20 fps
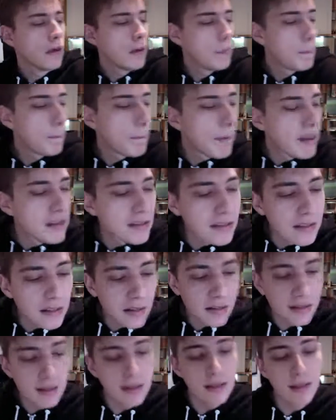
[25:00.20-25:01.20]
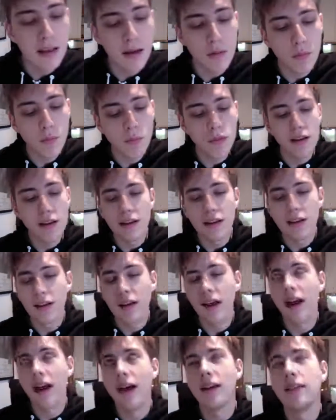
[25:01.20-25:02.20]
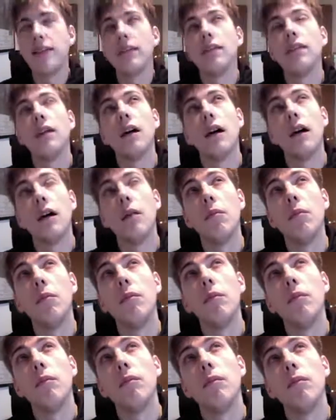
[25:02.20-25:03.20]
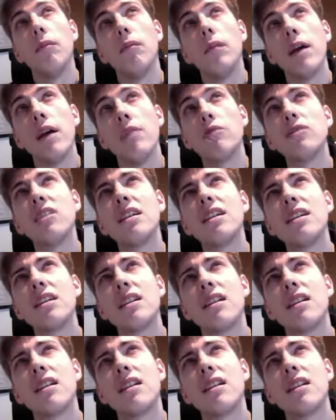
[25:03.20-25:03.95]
basically they had it was like